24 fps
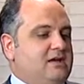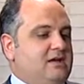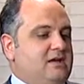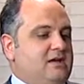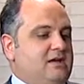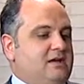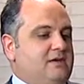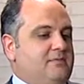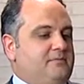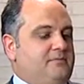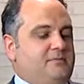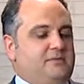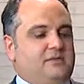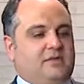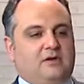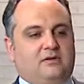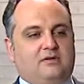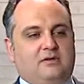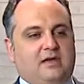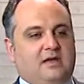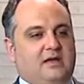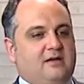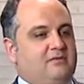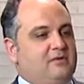They
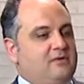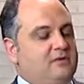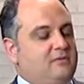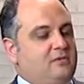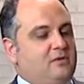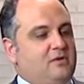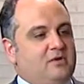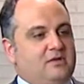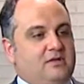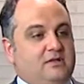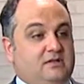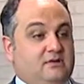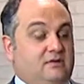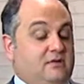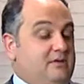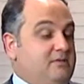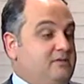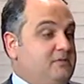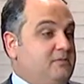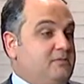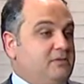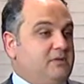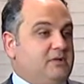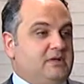don't have any burning, they don't have
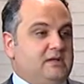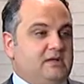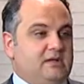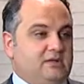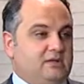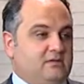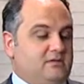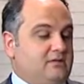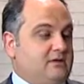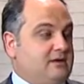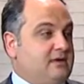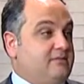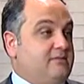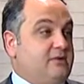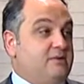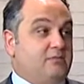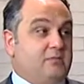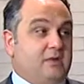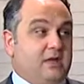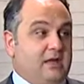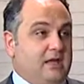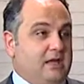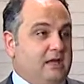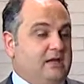any bleeding, they don't have any
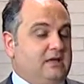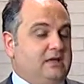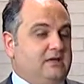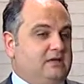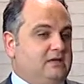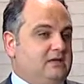pain.